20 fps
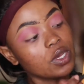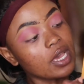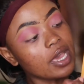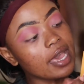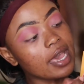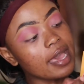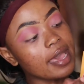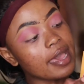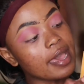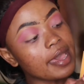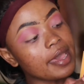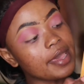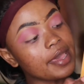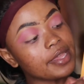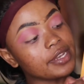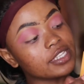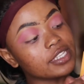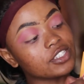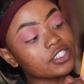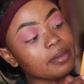
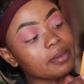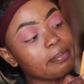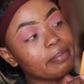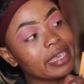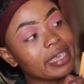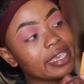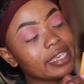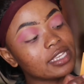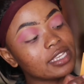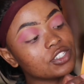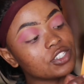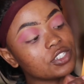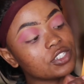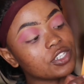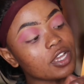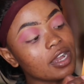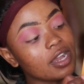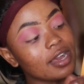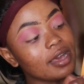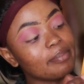and it's a pink, it's a
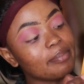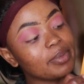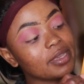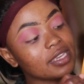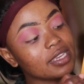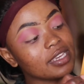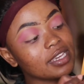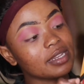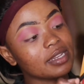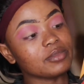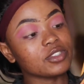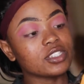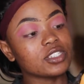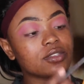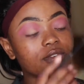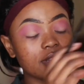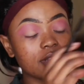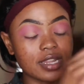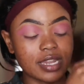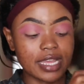darker pink, and I'm
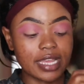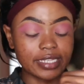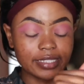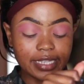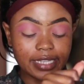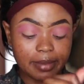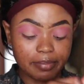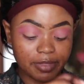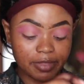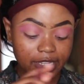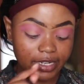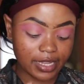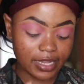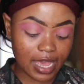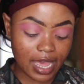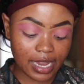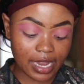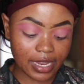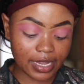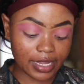just gonna like tap that
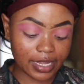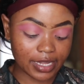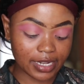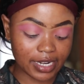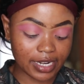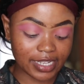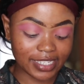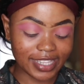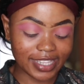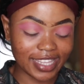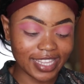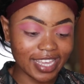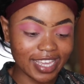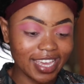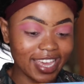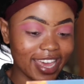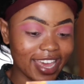color right there,